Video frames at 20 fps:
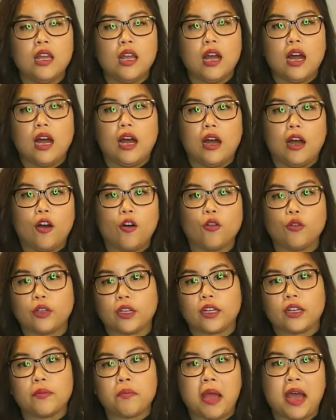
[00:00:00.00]
holding
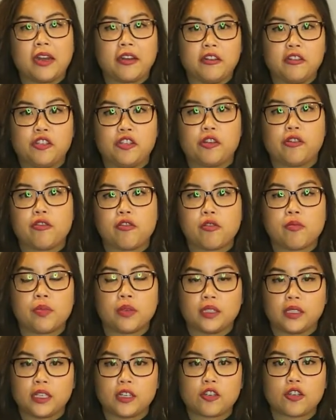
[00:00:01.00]
a managerial
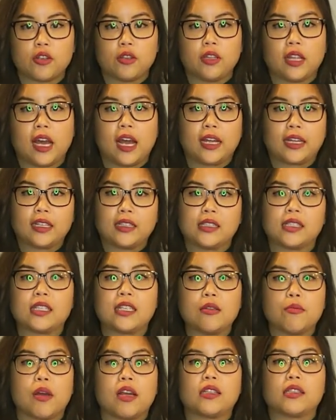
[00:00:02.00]
position that I can
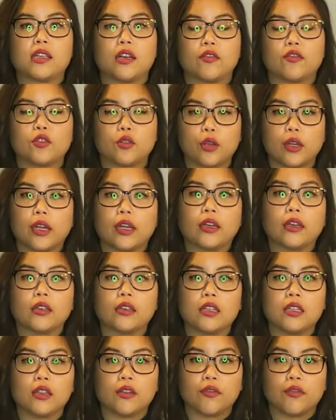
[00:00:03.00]
see myself doing in the